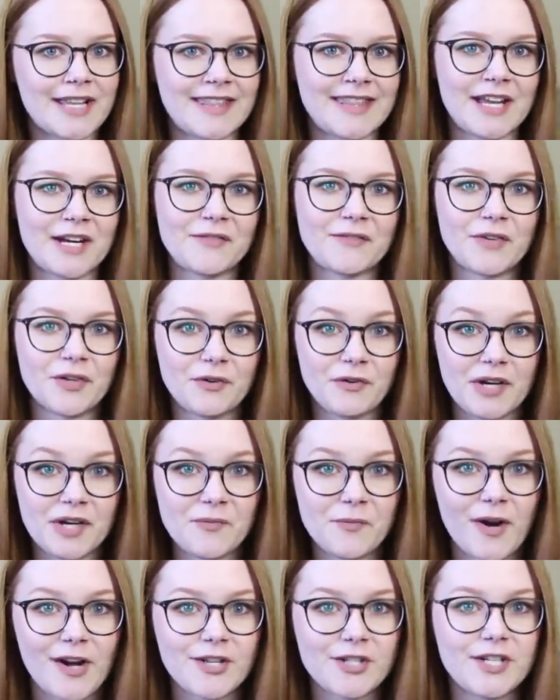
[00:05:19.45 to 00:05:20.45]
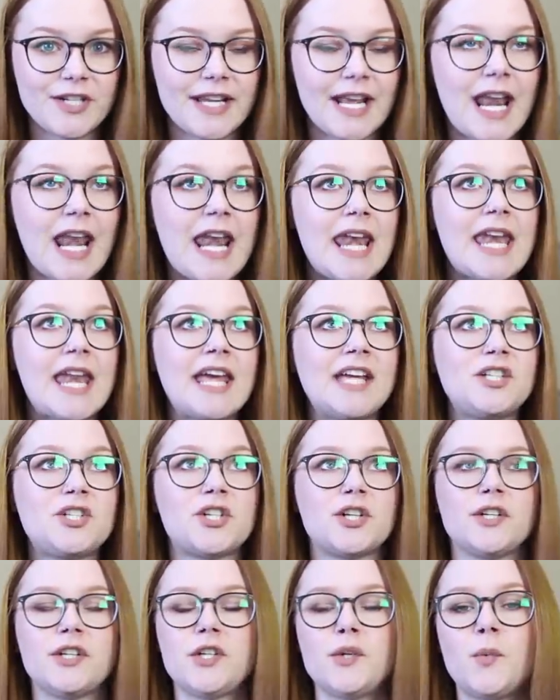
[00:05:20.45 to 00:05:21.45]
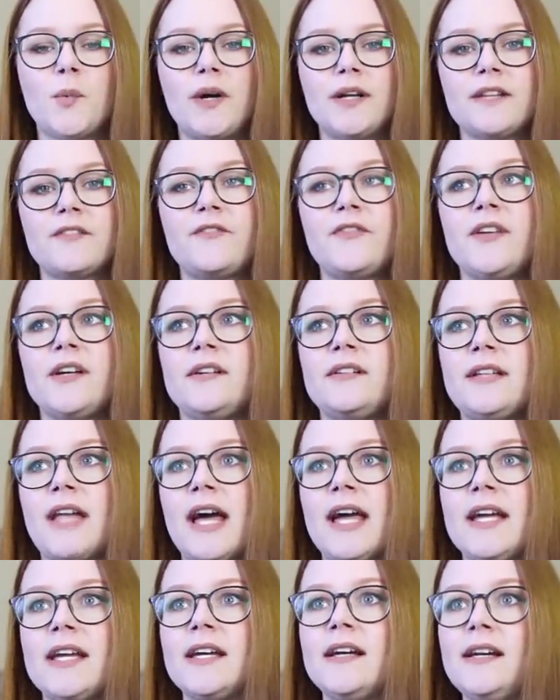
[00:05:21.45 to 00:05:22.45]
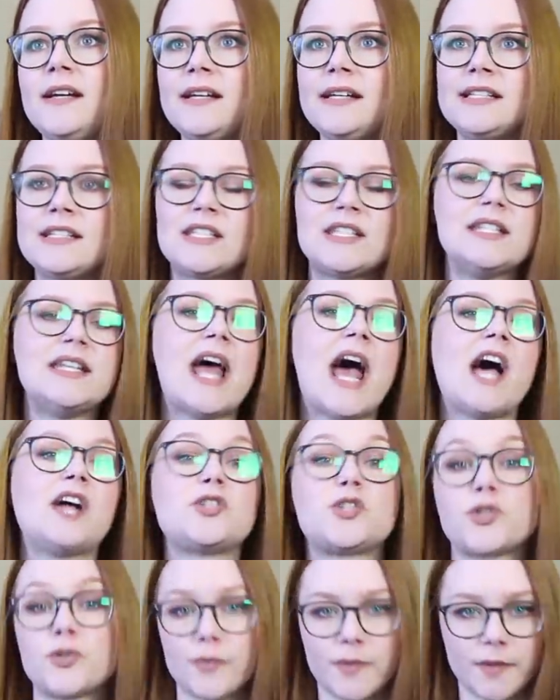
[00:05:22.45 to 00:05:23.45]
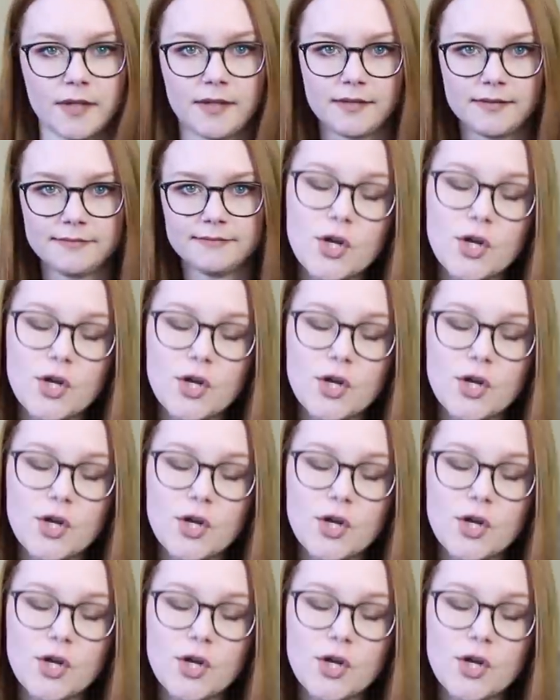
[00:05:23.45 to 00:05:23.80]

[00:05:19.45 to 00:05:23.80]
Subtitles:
in there for greenwashing. Nature. You want to feel like it's natural.